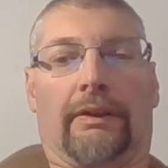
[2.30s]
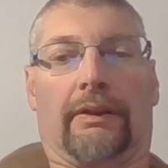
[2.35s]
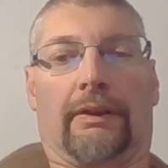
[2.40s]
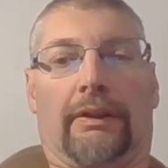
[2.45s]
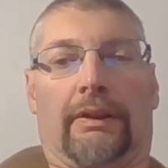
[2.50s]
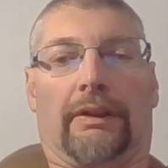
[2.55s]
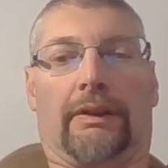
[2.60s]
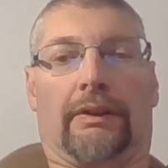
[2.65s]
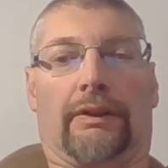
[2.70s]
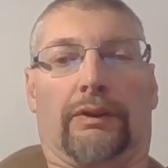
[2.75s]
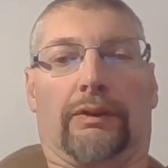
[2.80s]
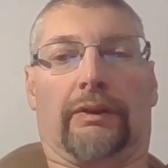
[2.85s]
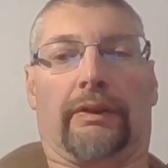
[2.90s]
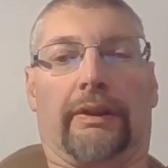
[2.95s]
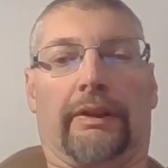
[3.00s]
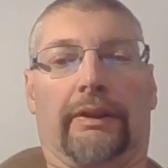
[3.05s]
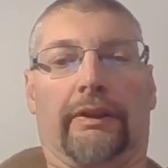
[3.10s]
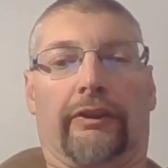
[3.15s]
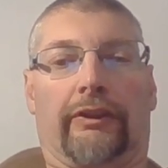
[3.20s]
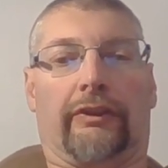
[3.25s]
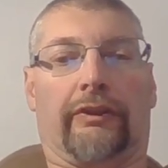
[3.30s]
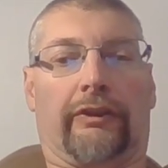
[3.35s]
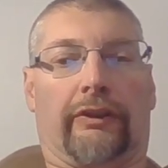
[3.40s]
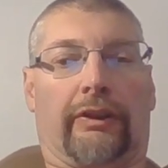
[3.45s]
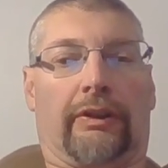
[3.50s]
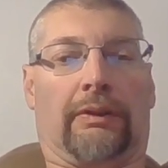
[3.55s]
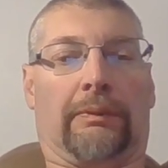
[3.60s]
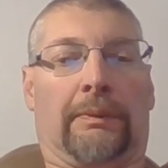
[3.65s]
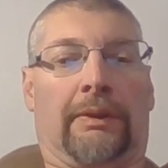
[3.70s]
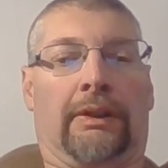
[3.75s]
Hello ladies and
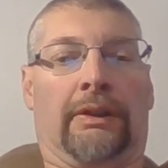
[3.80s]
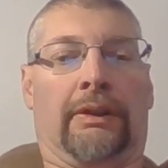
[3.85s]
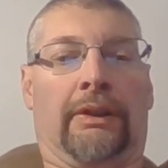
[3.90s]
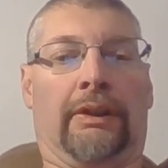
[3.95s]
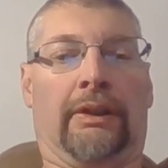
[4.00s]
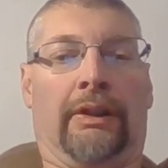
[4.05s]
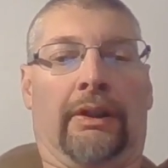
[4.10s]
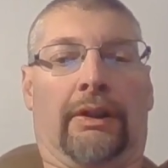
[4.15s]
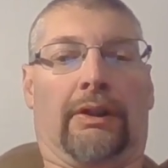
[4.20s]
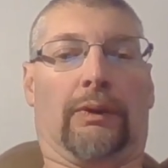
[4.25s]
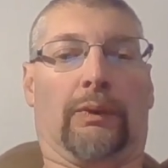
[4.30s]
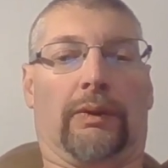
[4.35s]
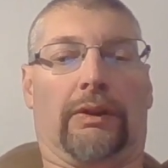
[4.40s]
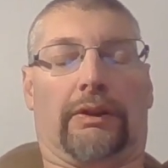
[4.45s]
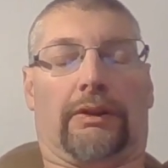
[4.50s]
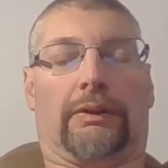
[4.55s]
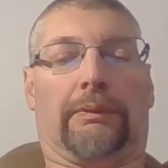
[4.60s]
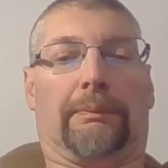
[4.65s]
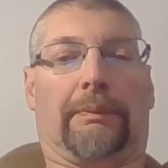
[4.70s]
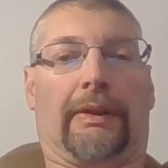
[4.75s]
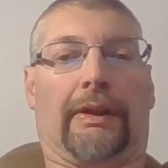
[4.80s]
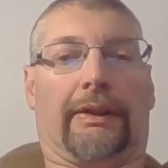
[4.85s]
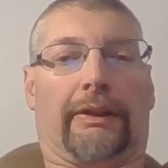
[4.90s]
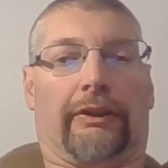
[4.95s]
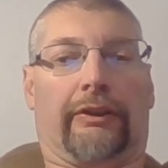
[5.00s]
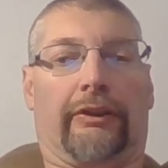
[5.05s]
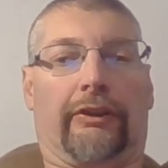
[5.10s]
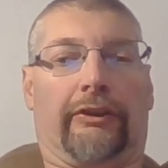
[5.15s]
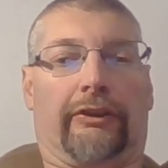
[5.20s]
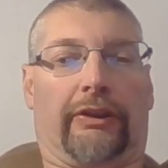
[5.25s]
gentlemen, welcome back to
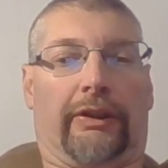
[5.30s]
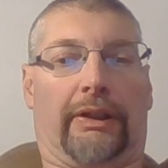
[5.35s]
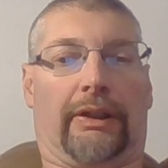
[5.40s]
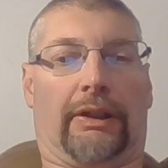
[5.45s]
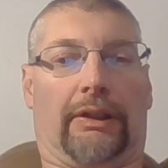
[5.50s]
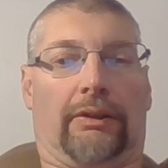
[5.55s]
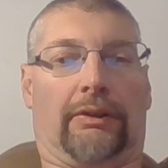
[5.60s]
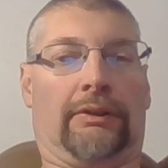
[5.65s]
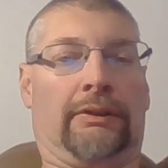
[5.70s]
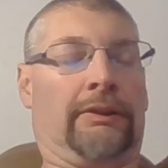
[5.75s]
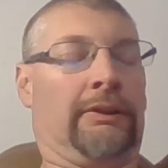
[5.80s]
the channel.